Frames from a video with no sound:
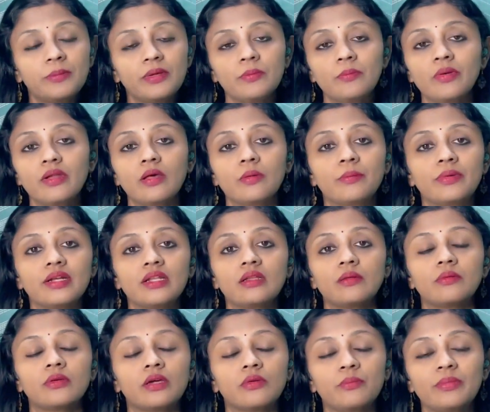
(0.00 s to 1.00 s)
people are
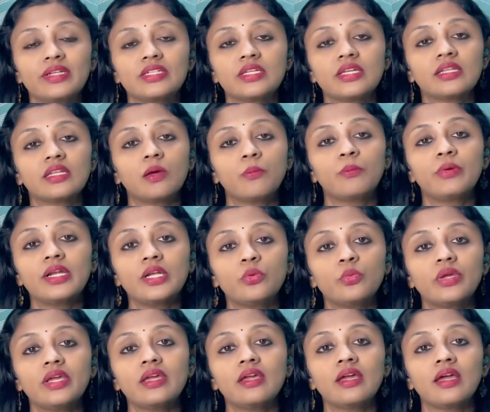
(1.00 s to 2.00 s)
meeting in a
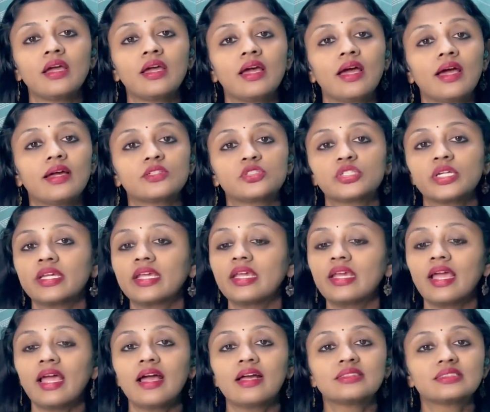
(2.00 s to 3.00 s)
midway and shaking
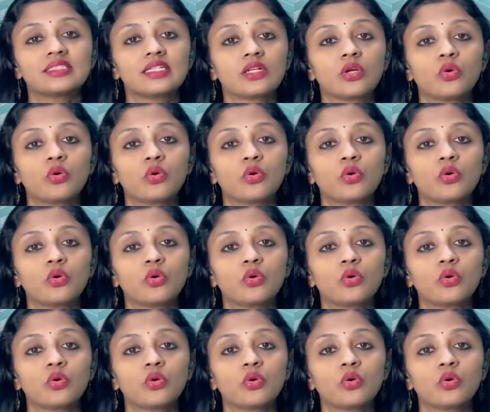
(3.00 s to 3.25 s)
hands and